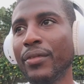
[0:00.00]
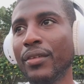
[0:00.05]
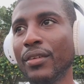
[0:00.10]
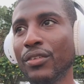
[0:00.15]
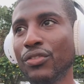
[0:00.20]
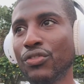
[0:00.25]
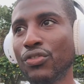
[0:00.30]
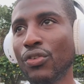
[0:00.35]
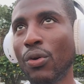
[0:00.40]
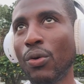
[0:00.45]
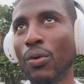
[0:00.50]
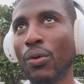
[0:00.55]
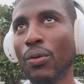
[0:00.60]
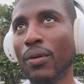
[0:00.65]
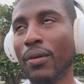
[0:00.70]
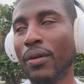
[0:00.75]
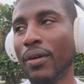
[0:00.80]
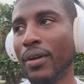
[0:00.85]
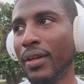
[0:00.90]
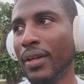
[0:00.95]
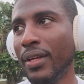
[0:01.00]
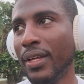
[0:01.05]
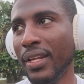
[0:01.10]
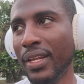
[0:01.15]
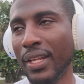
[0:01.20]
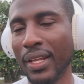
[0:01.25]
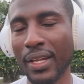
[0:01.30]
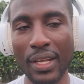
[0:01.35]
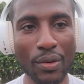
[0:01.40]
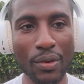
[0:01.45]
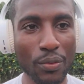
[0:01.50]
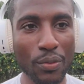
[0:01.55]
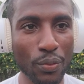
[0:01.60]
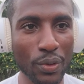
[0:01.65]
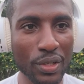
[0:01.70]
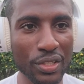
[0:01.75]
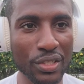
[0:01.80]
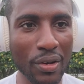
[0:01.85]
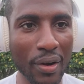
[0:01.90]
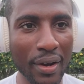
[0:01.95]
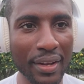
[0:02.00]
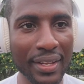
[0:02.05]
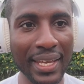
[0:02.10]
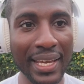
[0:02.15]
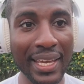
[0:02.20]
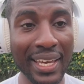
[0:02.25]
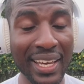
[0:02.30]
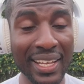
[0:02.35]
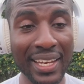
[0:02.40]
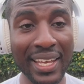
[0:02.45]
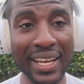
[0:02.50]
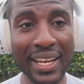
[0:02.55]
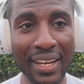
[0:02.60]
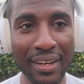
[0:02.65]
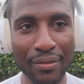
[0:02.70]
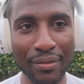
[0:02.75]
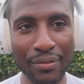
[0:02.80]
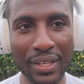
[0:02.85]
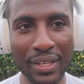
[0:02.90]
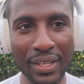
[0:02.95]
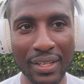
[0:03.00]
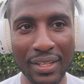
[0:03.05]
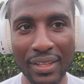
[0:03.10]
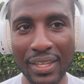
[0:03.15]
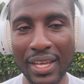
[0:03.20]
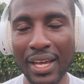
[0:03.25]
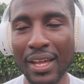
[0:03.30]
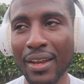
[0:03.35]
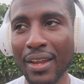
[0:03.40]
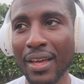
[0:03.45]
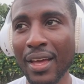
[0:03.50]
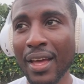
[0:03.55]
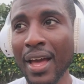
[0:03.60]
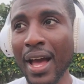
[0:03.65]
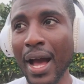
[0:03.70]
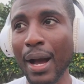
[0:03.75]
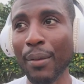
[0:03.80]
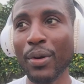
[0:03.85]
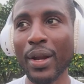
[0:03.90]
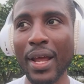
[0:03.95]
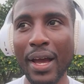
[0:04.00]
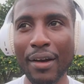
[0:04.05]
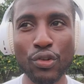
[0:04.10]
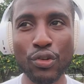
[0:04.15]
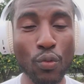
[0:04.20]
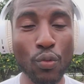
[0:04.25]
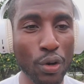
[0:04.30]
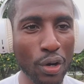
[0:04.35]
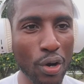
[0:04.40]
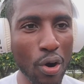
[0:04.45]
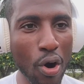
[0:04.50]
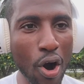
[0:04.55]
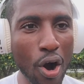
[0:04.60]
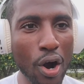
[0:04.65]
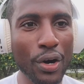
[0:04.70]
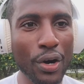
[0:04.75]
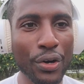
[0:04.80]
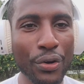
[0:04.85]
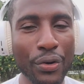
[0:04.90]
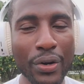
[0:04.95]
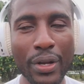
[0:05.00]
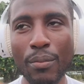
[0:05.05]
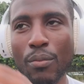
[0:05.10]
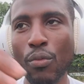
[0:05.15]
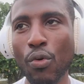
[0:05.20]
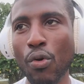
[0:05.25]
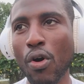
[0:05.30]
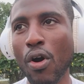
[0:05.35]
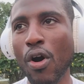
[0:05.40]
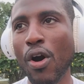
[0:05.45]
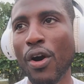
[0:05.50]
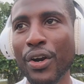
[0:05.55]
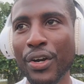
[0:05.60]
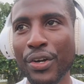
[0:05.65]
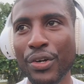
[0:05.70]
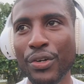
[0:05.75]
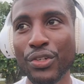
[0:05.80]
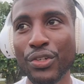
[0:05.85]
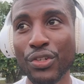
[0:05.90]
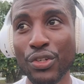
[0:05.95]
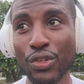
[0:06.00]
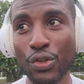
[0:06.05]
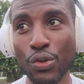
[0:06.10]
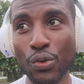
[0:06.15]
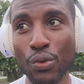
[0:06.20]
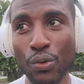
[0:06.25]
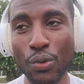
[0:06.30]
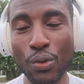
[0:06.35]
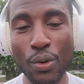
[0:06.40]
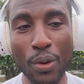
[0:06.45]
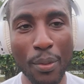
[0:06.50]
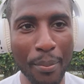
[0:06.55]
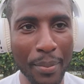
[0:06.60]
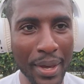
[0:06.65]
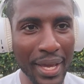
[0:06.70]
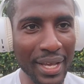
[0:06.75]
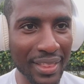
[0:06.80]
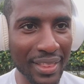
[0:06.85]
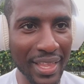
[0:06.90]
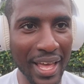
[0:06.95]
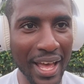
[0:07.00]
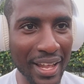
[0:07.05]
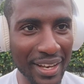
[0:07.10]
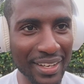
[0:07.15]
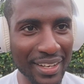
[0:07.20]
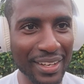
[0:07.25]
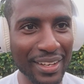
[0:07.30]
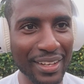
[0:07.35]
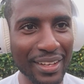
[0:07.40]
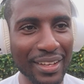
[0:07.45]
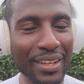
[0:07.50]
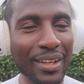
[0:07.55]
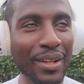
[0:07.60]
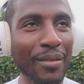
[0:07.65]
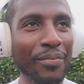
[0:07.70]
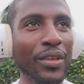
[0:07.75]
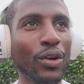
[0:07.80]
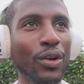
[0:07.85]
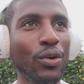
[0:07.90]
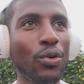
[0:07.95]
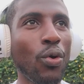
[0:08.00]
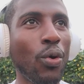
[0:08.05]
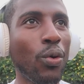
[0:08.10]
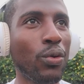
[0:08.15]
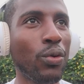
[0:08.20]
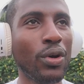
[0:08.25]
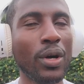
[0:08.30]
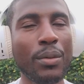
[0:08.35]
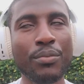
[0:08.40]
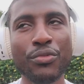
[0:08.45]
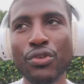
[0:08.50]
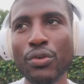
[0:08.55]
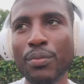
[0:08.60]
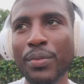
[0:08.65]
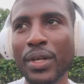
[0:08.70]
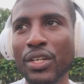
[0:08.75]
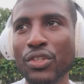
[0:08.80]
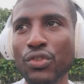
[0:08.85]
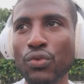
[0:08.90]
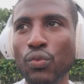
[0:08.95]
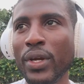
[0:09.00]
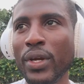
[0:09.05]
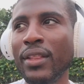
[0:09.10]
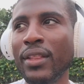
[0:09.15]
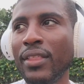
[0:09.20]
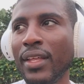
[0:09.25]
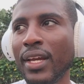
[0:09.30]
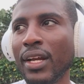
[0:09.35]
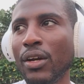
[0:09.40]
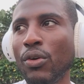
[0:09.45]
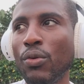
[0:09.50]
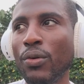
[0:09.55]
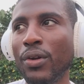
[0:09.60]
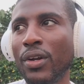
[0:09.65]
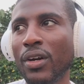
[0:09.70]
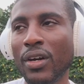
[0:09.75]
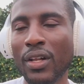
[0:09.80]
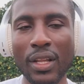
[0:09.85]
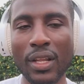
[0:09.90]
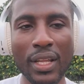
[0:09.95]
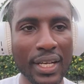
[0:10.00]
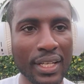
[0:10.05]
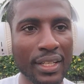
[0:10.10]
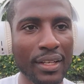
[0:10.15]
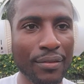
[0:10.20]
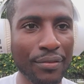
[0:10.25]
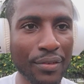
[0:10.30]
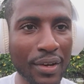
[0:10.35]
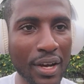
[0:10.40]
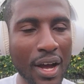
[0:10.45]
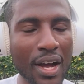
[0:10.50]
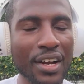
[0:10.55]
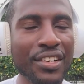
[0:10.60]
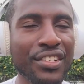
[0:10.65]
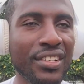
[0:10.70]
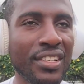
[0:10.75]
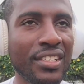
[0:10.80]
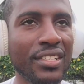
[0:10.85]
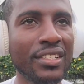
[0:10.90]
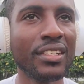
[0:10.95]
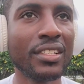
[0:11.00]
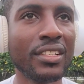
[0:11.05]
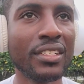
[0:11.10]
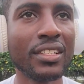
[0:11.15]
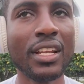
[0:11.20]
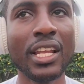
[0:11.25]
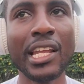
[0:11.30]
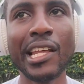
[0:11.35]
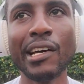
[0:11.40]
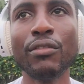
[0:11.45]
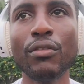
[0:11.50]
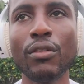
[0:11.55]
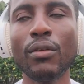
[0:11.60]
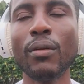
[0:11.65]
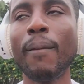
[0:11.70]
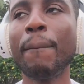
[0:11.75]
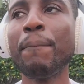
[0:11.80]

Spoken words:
So then it will start thinking negatively. Then I'm going to have to work harder and more harder to make that goal come true, because we think on a collective consciousness level.